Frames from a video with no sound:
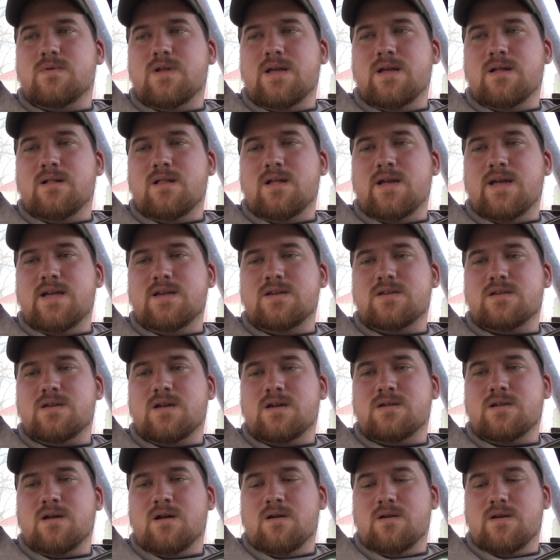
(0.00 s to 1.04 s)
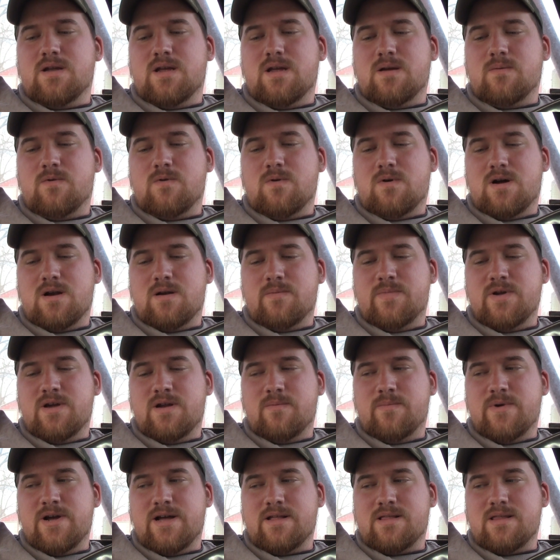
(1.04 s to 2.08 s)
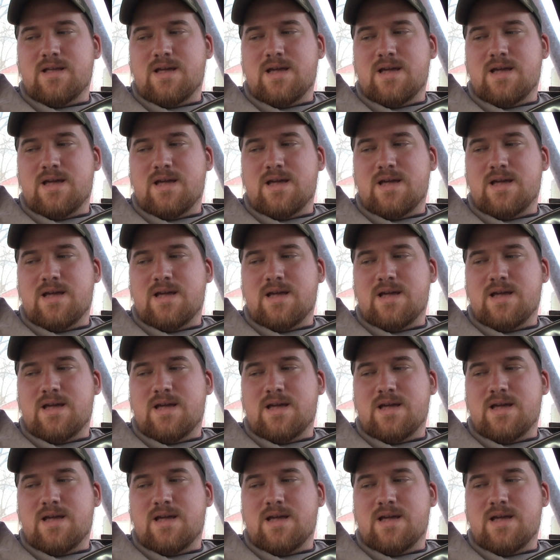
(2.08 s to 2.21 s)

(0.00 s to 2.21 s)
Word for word: DLH I talked to him quite a bit about